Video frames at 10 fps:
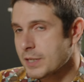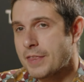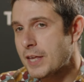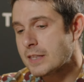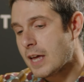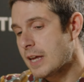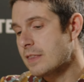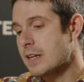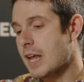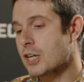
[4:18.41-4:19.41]
I think that in
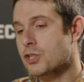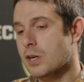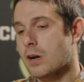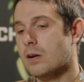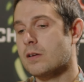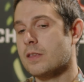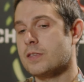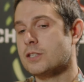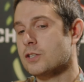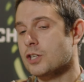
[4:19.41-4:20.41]
the next year,
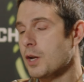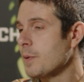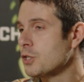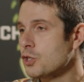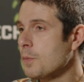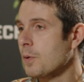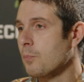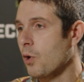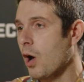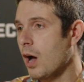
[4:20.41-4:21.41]
this is going to be super
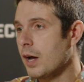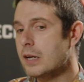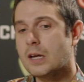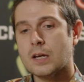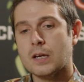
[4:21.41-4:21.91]
broad.